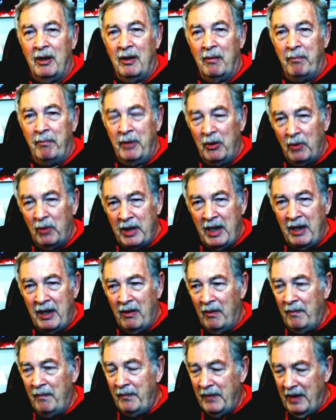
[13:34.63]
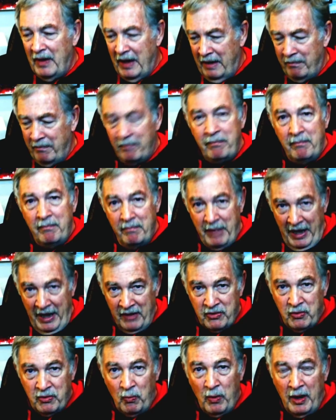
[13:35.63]
Bill Kell had
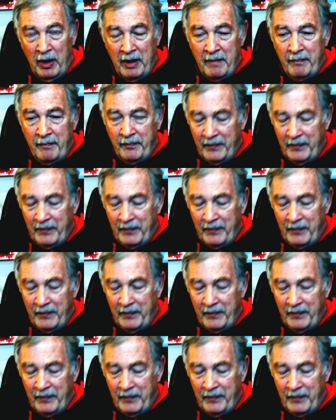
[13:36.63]
passed away.